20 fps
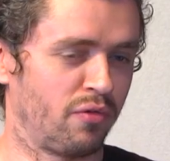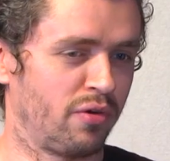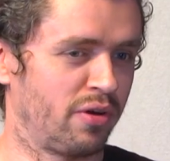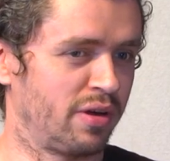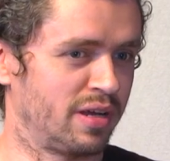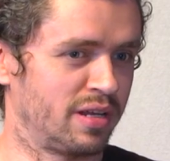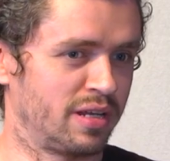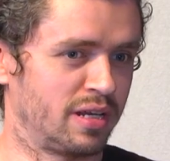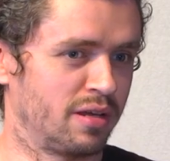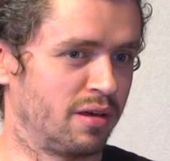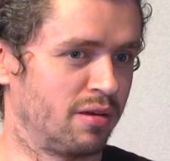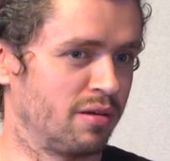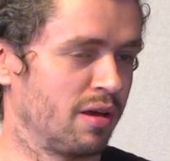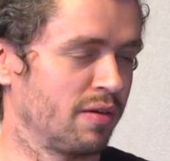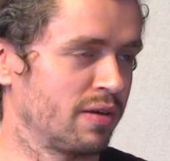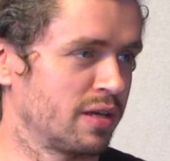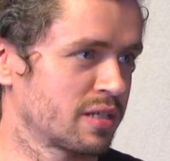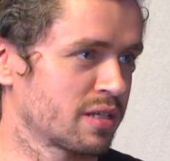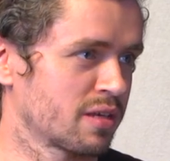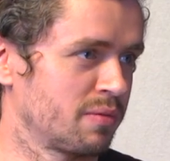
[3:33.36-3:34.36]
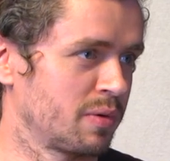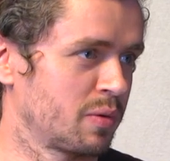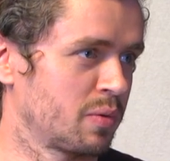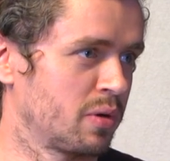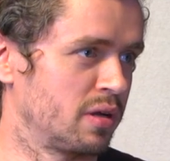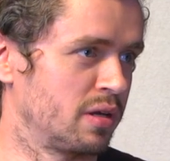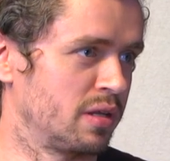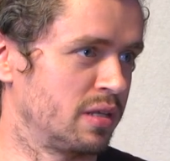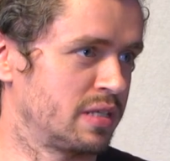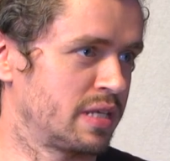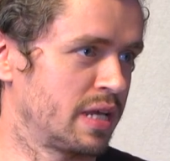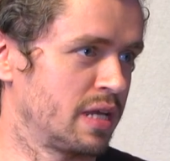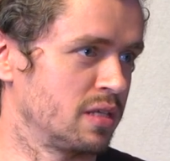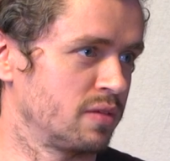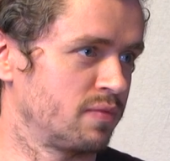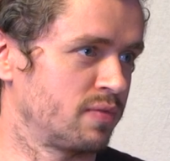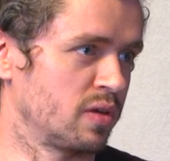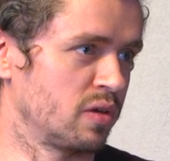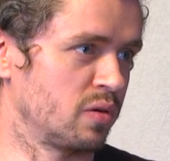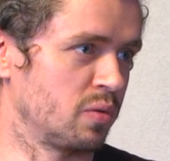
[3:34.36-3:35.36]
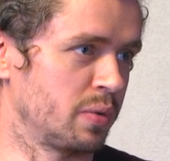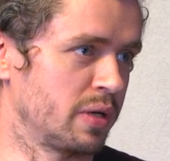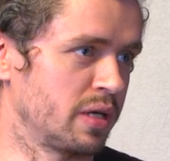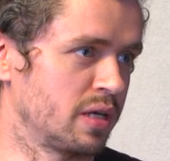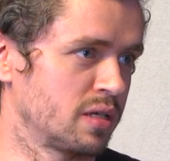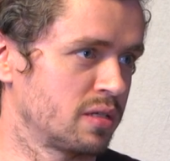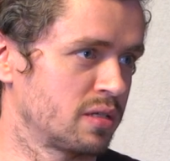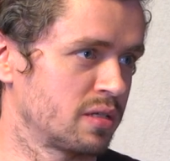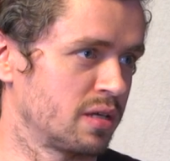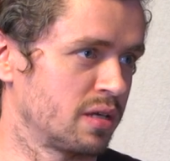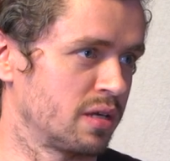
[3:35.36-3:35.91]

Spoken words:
really, no. I think it's going to be quite an intense few weeks,